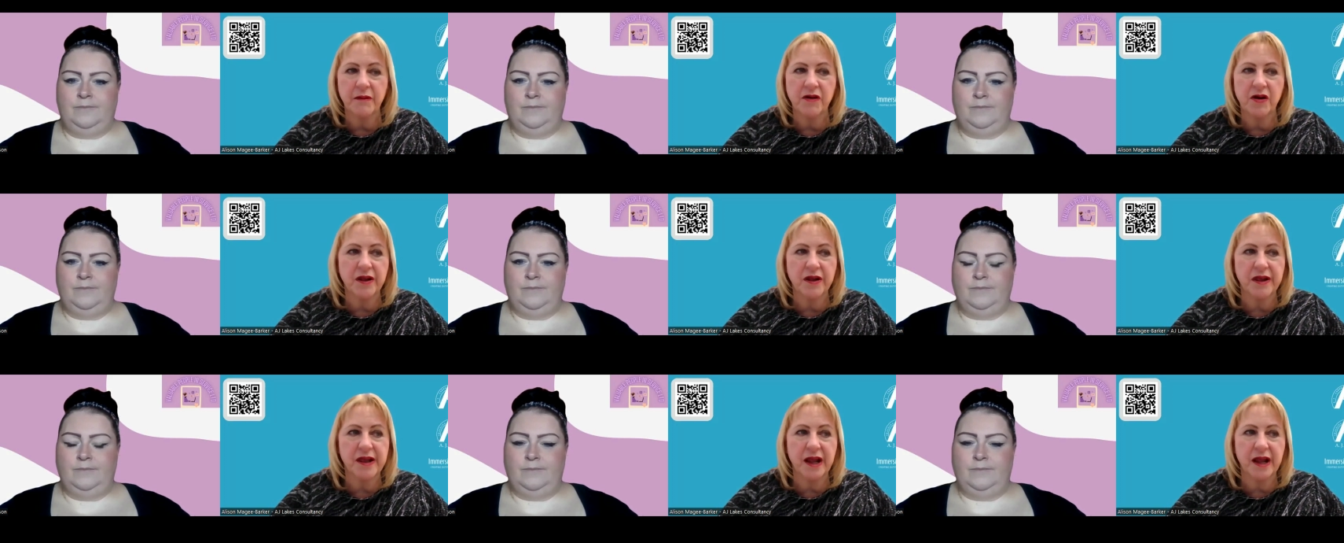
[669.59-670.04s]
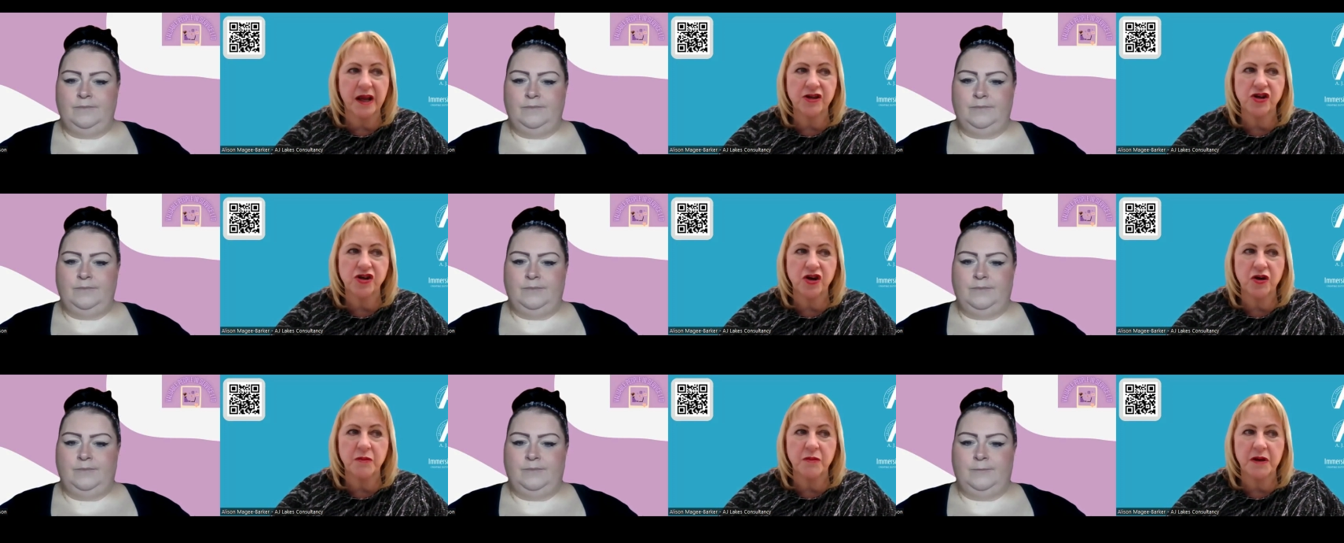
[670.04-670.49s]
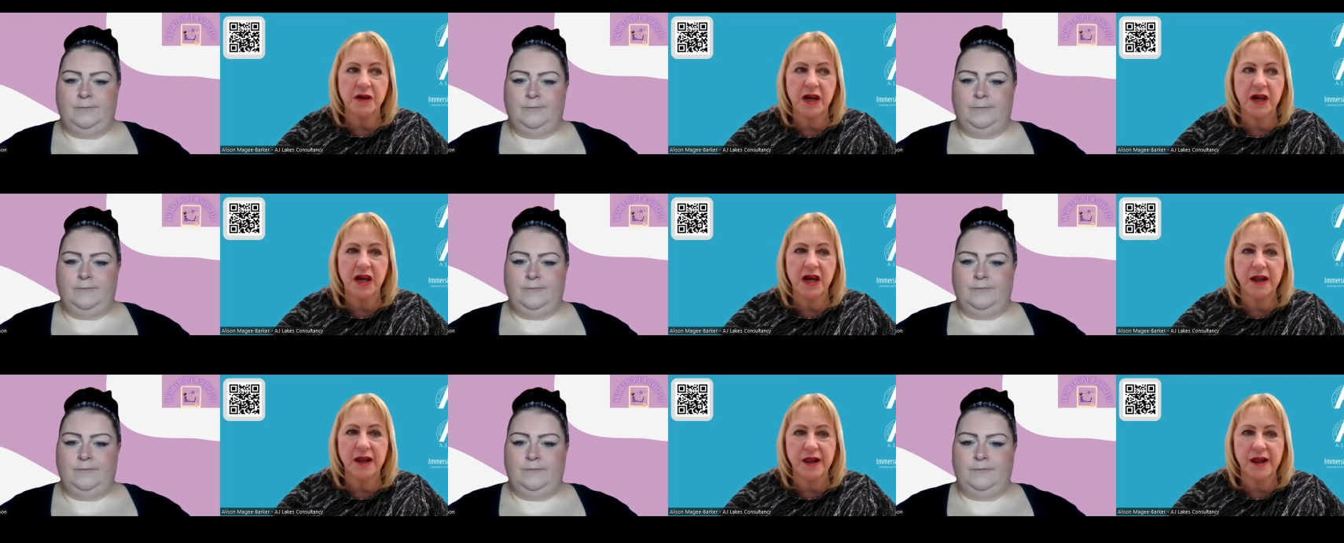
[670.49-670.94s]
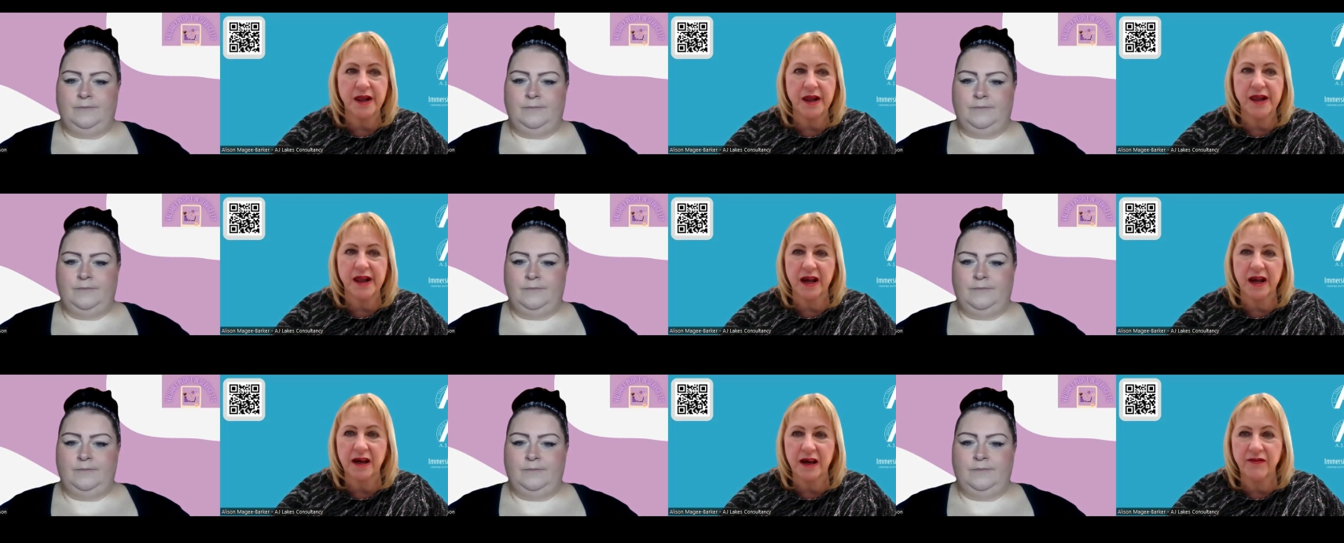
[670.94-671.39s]
Speaker 1: We've got six human needs and
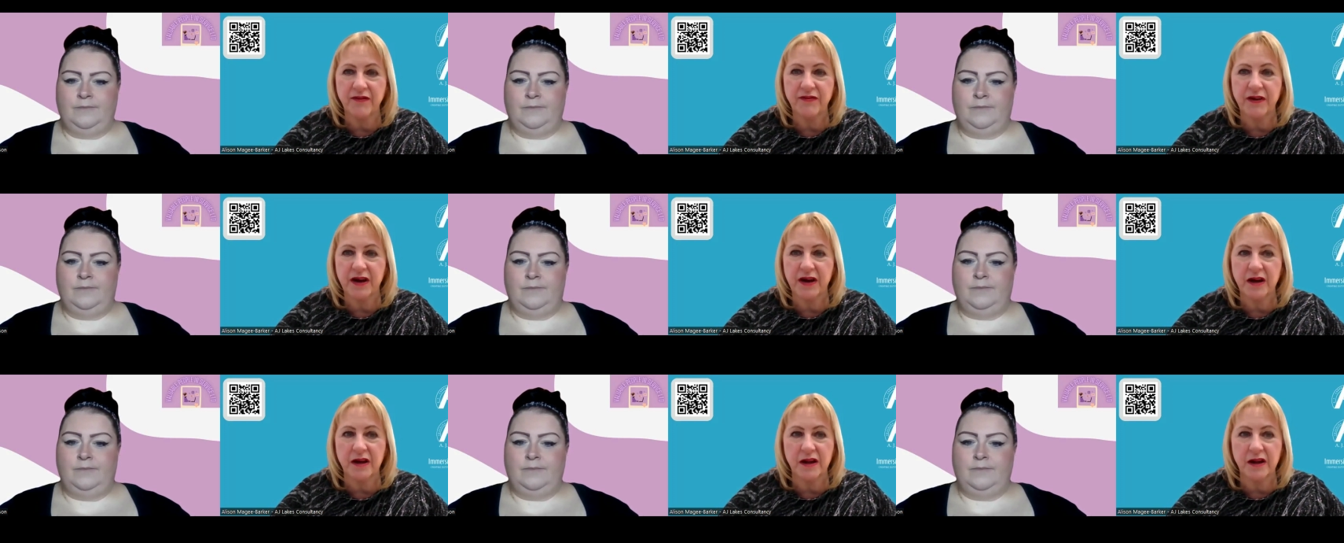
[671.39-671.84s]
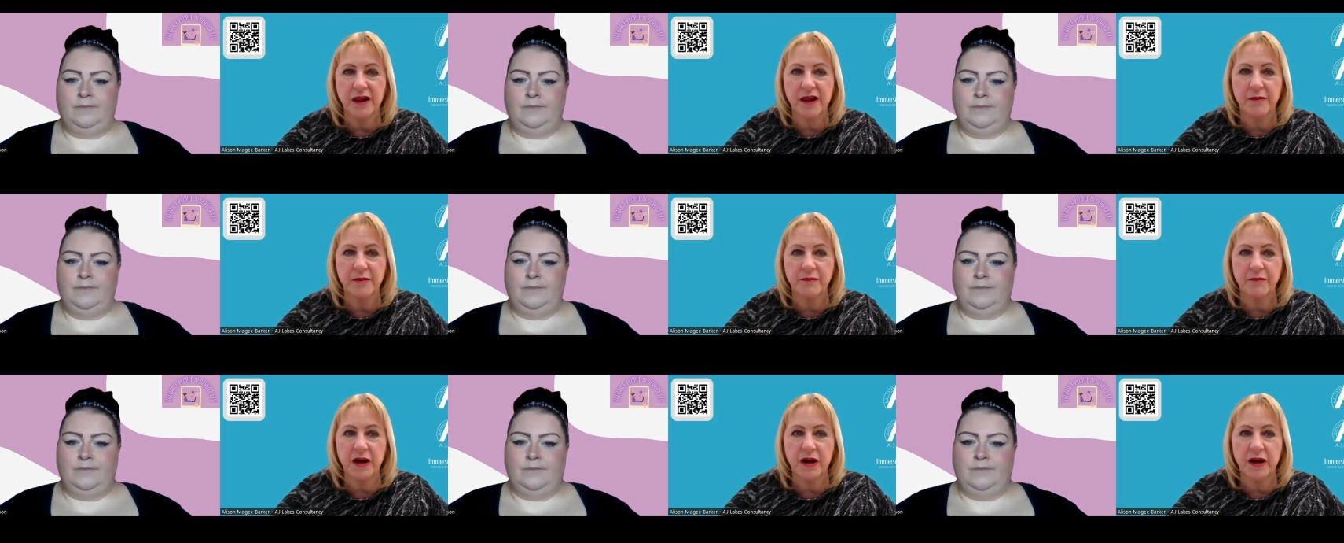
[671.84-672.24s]
significance.